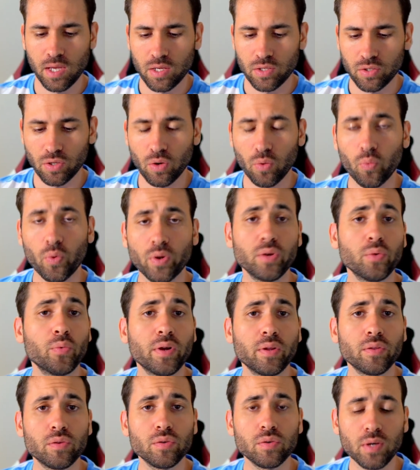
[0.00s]
So what you want
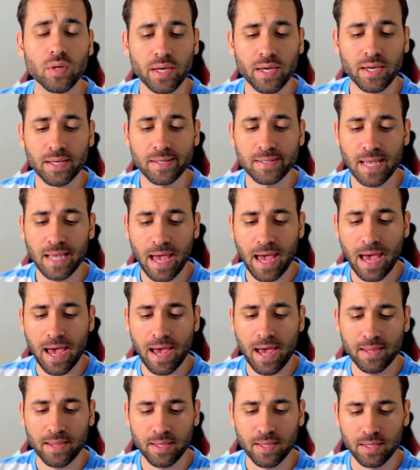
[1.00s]
to do is
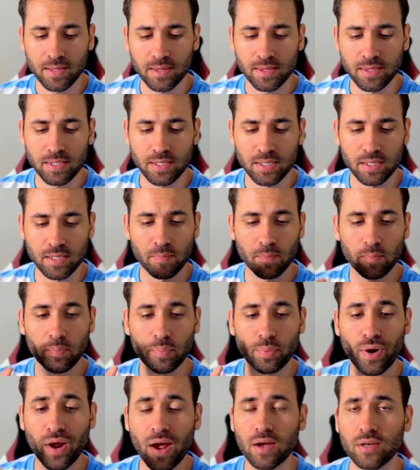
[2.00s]
add the
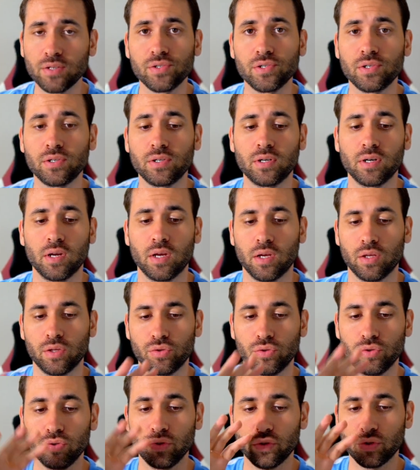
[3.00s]
browser
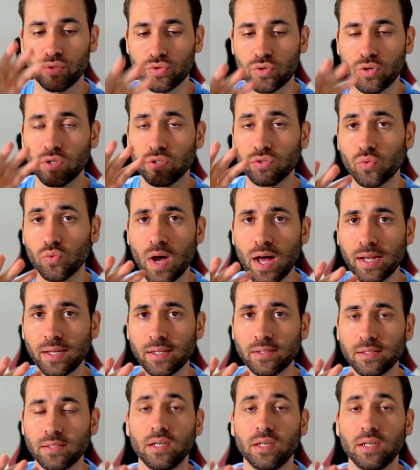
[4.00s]
to your Trust Wallet.